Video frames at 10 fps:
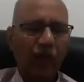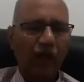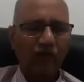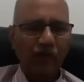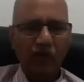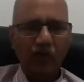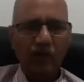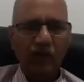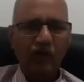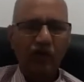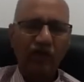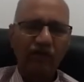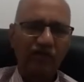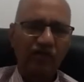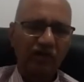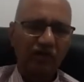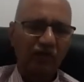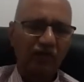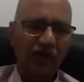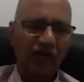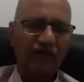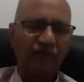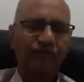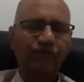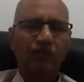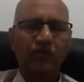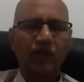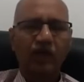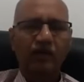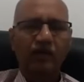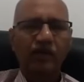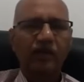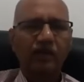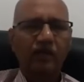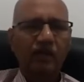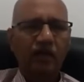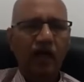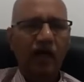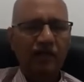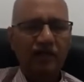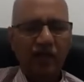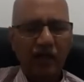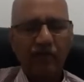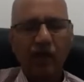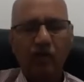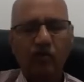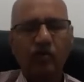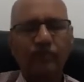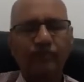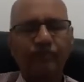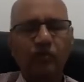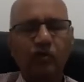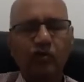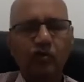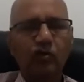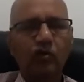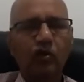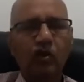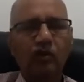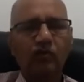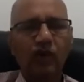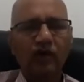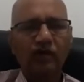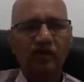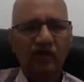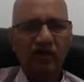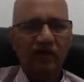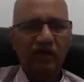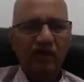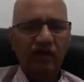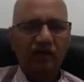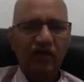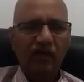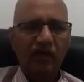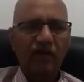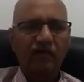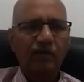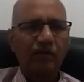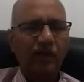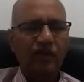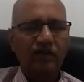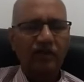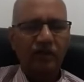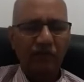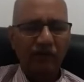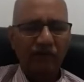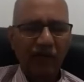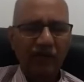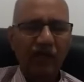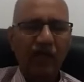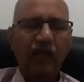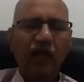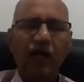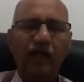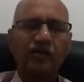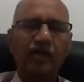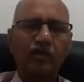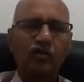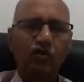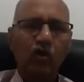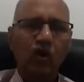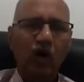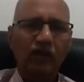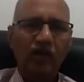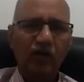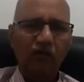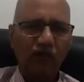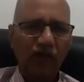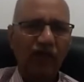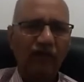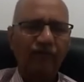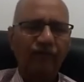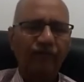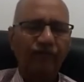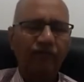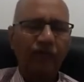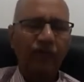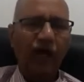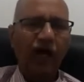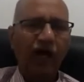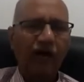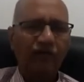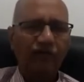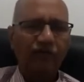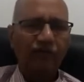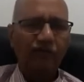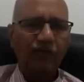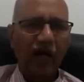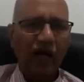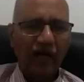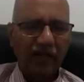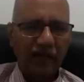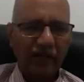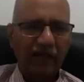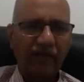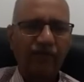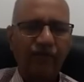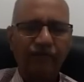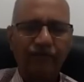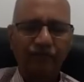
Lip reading: when you conclude everything, you find that it has come down to only one thing, that everybody is imperfect and there is no other way of handling